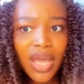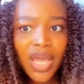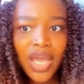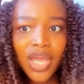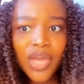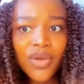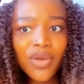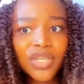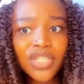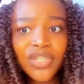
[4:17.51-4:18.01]

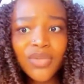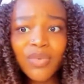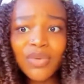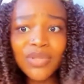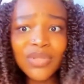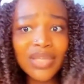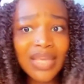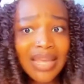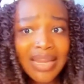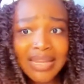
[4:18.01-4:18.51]
he or she wants
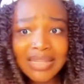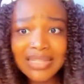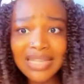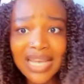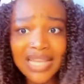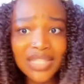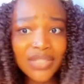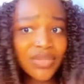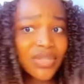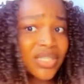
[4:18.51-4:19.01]
to get a
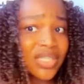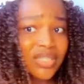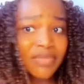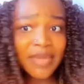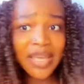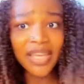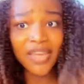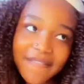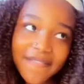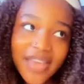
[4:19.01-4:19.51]
title, she's my girl.